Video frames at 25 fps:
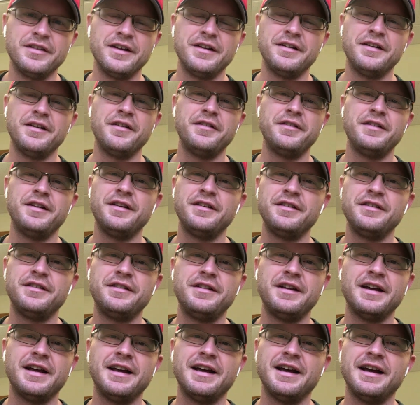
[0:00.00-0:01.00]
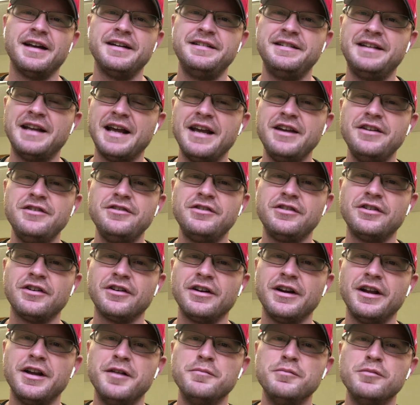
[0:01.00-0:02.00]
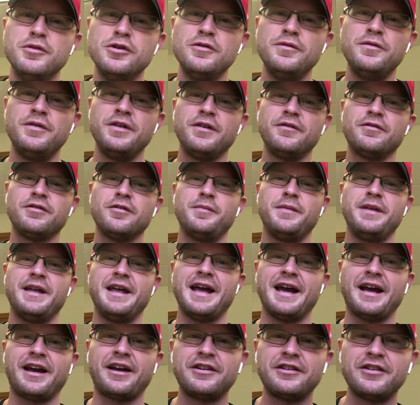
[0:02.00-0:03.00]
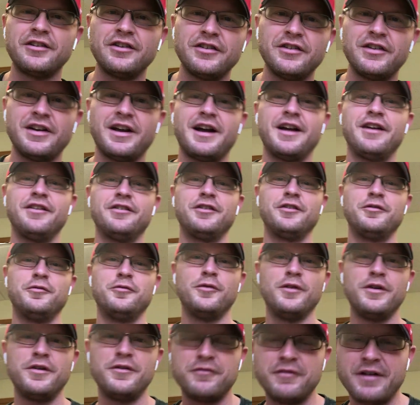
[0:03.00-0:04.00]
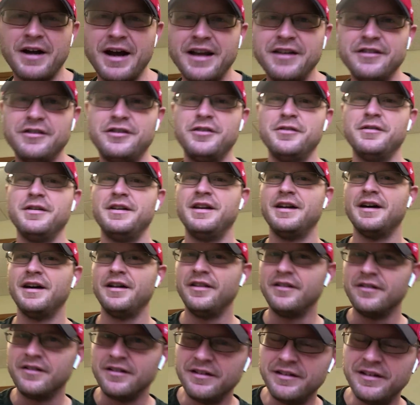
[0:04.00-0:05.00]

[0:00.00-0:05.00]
There's a danger in moving from the exercise of one right to another,